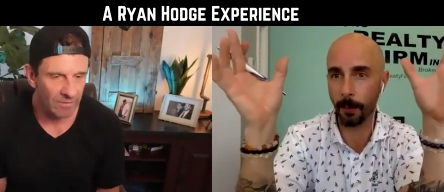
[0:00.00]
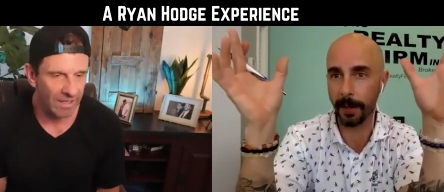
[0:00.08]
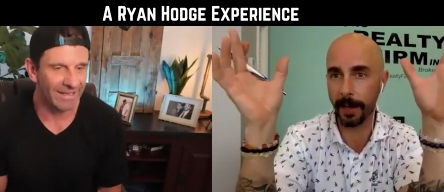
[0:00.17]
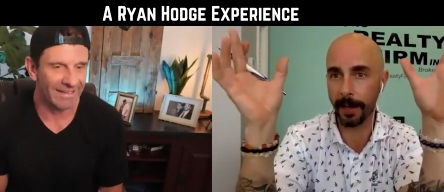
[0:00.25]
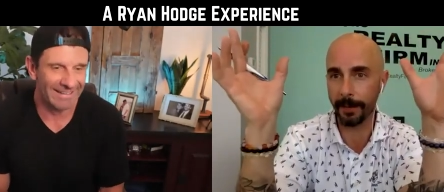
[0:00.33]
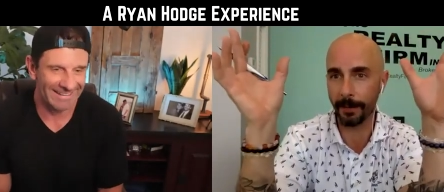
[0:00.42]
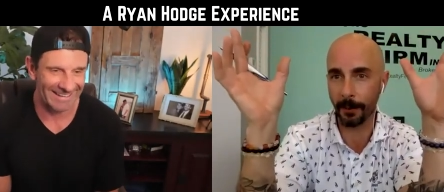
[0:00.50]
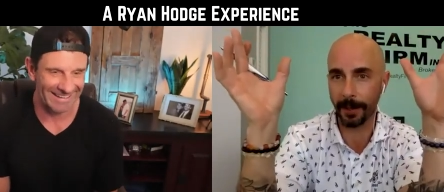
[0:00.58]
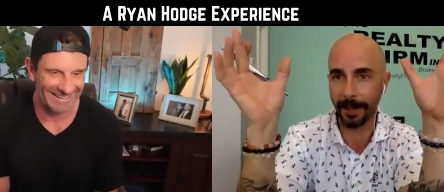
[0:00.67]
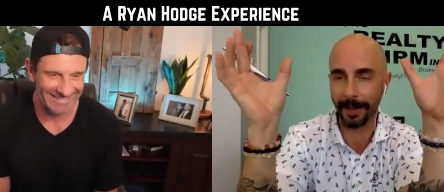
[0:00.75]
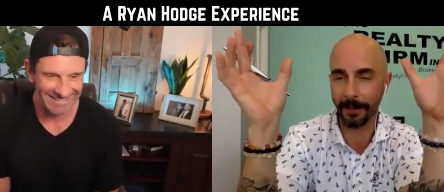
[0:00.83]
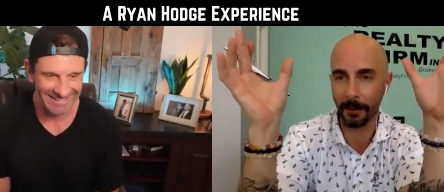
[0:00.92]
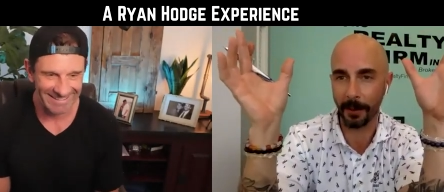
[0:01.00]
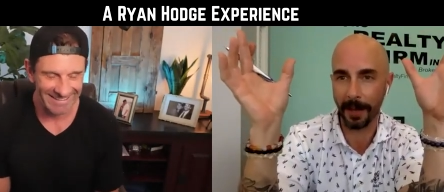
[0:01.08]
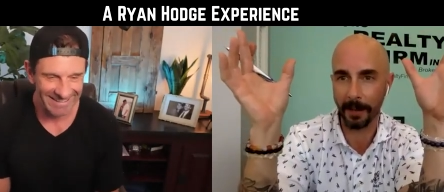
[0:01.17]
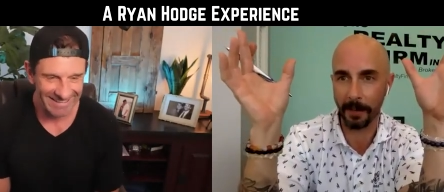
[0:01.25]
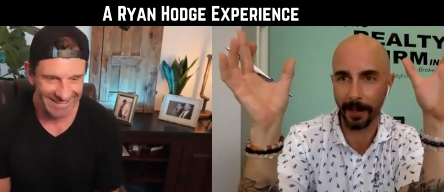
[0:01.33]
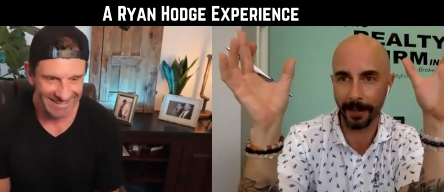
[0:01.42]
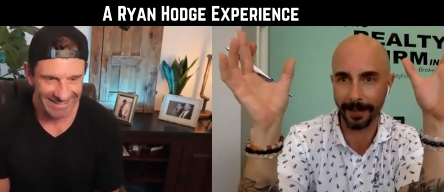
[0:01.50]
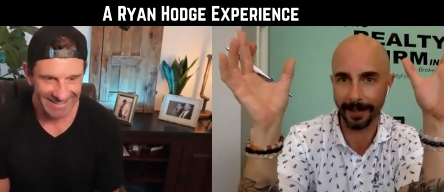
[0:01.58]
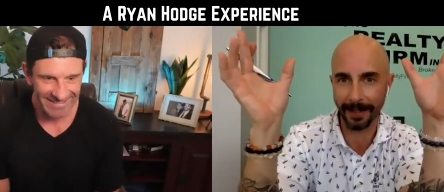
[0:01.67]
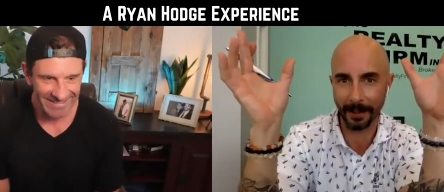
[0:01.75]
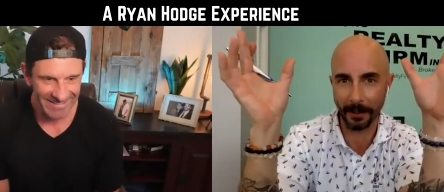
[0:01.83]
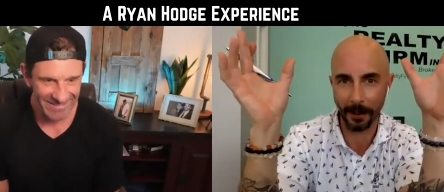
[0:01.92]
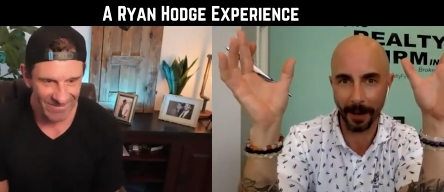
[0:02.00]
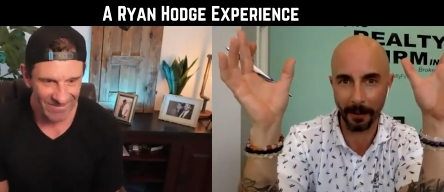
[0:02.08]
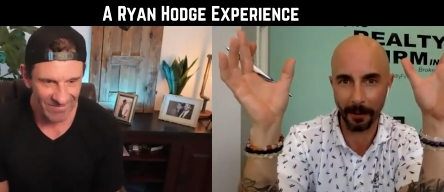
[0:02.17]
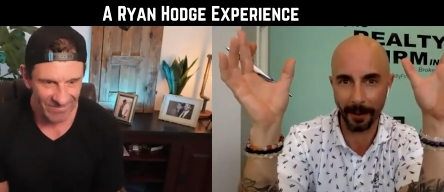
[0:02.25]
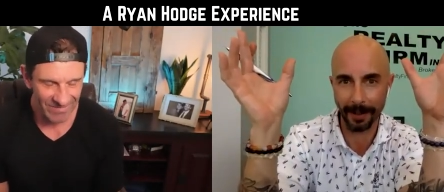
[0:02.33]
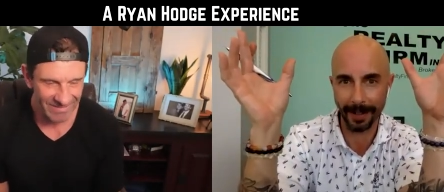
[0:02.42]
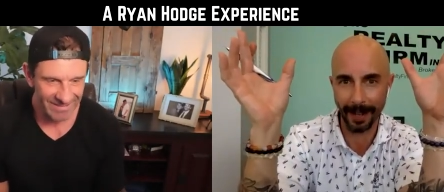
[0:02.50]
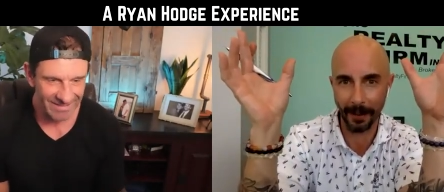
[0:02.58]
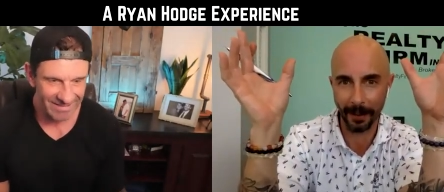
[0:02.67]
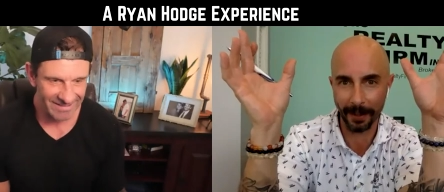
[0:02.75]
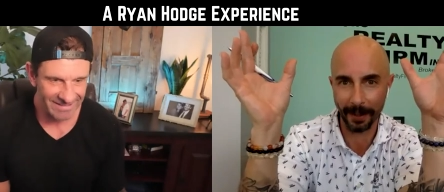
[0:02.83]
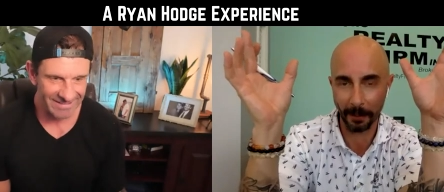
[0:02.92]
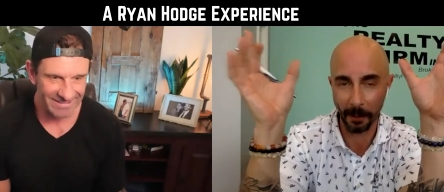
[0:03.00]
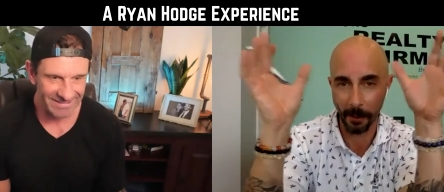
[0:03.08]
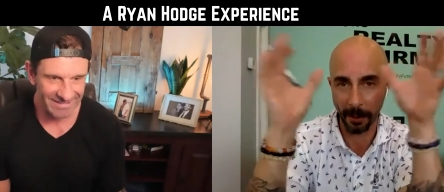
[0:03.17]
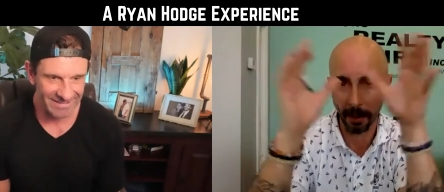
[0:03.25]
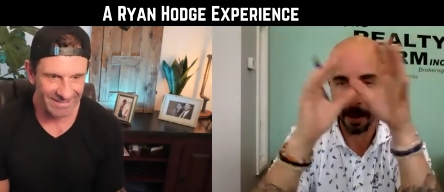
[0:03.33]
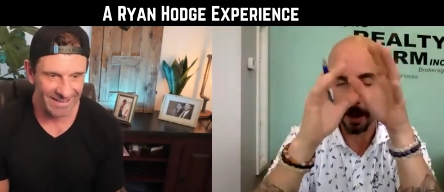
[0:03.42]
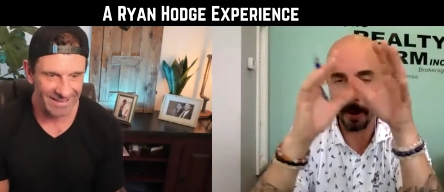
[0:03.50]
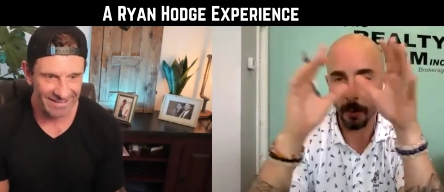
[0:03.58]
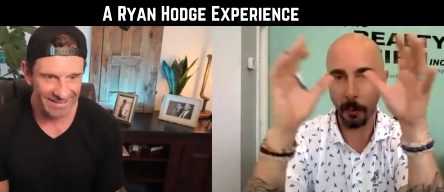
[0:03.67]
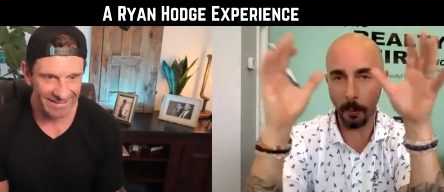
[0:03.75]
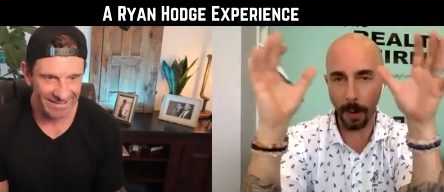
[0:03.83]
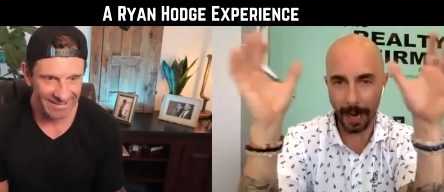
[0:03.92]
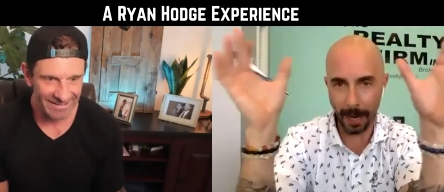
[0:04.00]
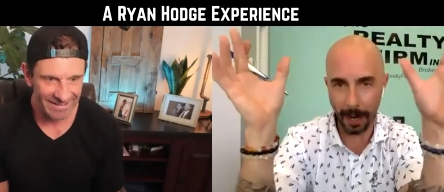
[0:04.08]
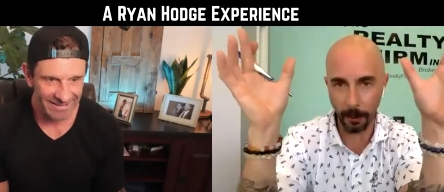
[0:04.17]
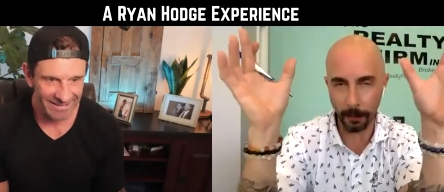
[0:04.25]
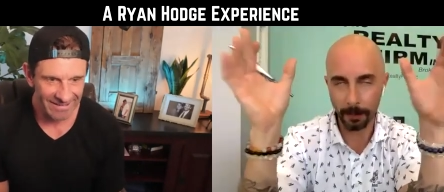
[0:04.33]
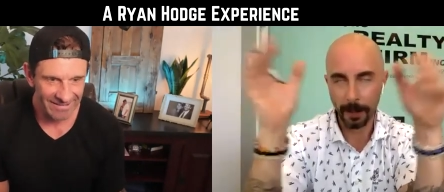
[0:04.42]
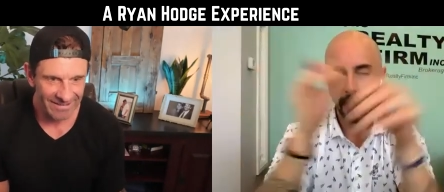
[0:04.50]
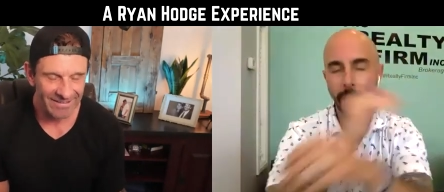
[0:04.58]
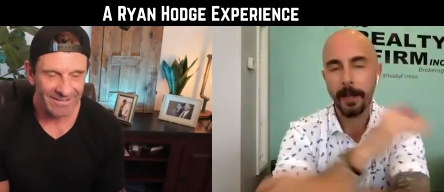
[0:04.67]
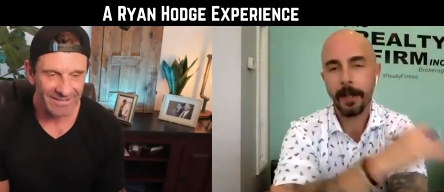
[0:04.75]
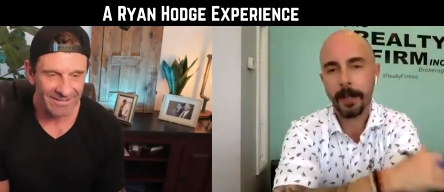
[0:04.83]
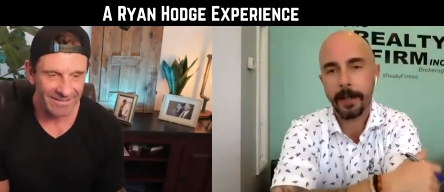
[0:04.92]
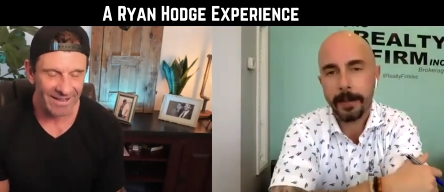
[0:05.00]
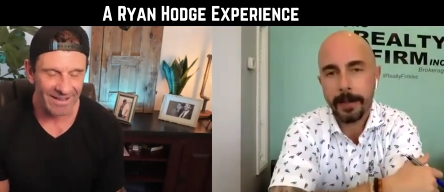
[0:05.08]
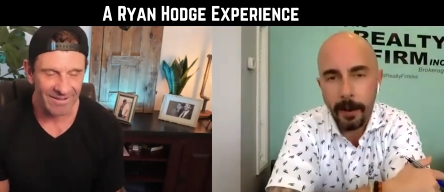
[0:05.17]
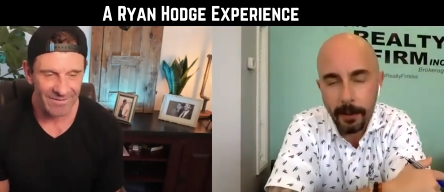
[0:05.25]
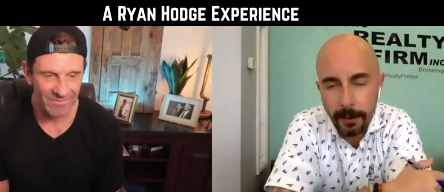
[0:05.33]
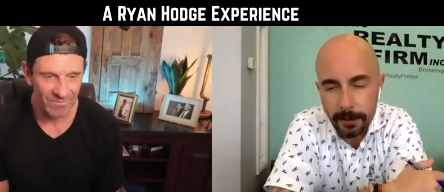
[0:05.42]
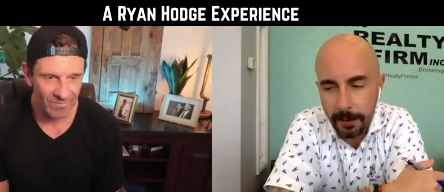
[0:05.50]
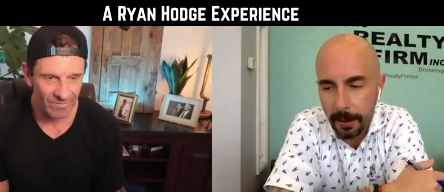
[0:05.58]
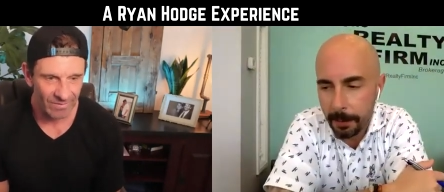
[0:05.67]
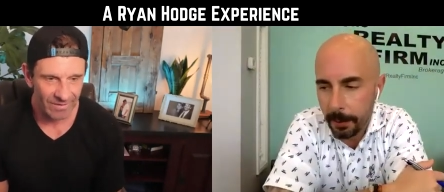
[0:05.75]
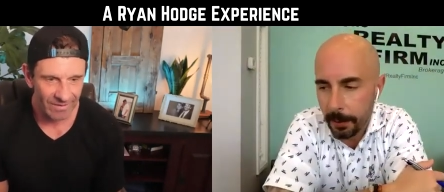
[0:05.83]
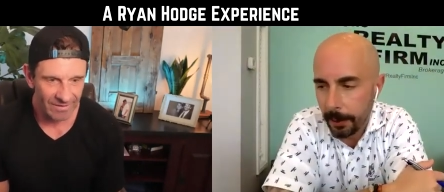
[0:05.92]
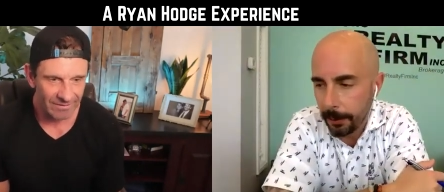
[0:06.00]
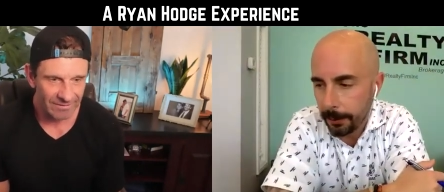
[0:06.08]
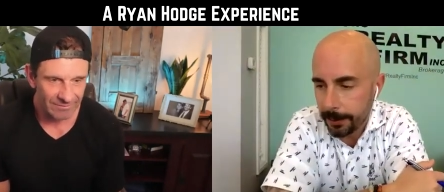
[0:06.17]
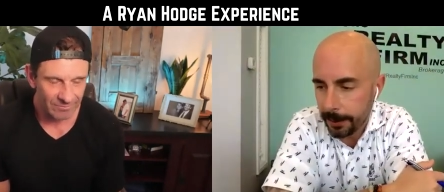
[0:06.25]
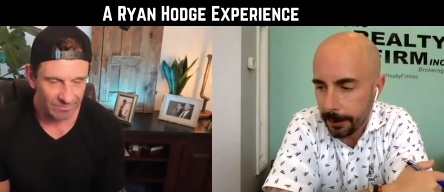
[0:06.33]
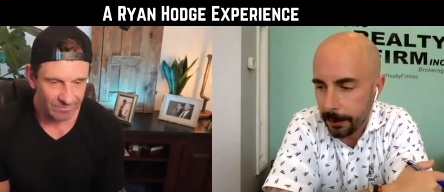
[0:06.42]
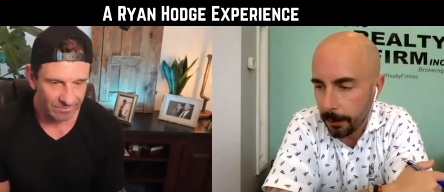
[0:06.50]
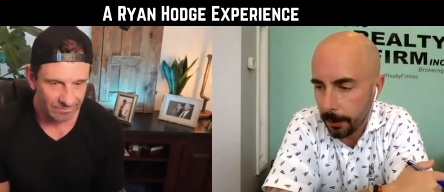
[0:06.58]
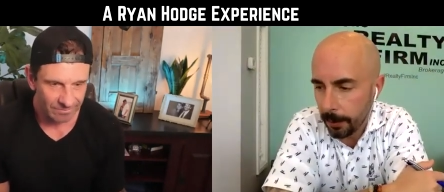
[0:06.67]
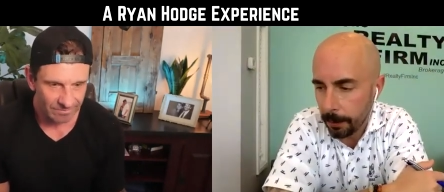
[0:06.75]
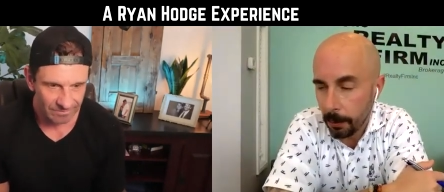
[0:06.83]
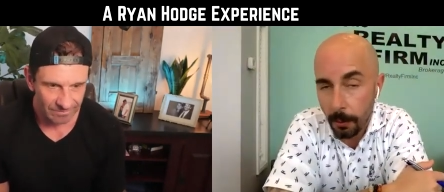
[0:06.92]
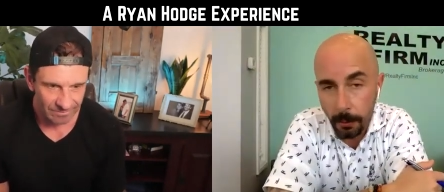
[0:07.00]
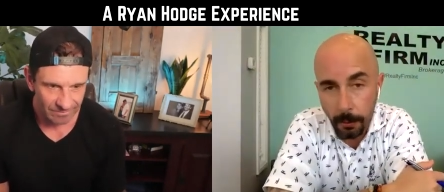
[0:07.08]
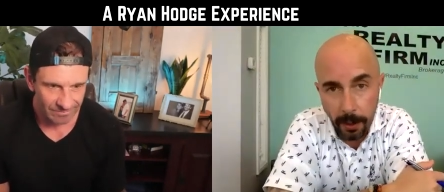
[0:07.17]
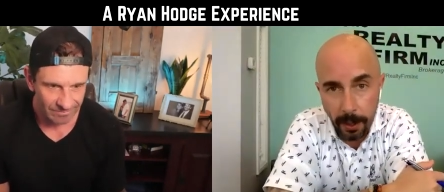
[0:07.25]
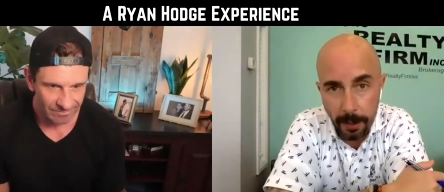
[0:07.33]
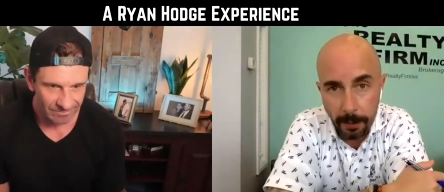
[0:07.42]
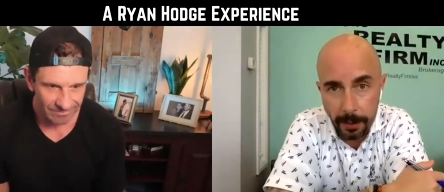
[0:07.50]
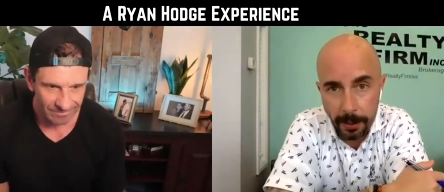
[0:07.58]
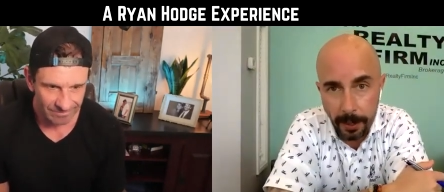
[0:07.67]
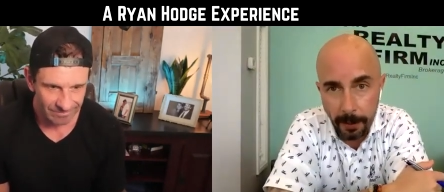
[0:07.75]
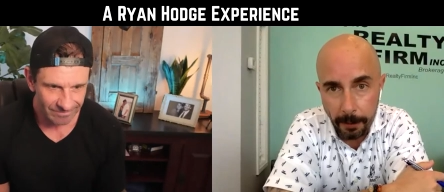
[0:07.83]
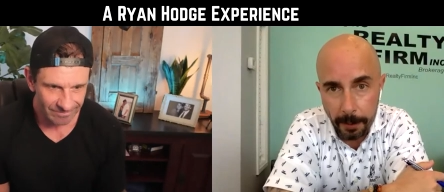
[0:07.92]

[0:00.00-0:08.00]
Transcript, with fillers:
Speaker 1: 48, 48, 48 minutes, I think we're at right now. And I'm going, yeah. wow. Yeah. Tell us about your program and how